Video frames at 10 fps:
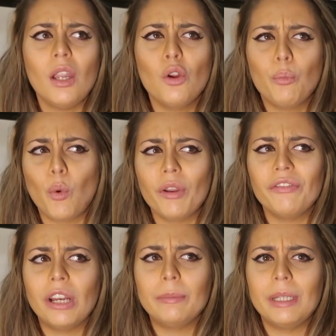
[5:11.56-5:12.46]
her
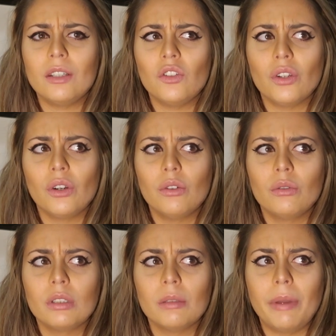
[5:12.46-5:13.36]
boyfriend made a
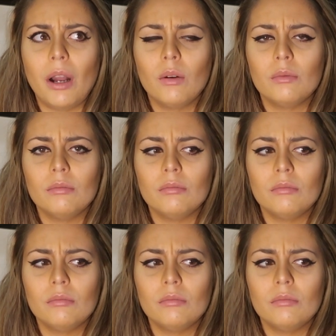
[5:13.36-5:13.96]
joke about,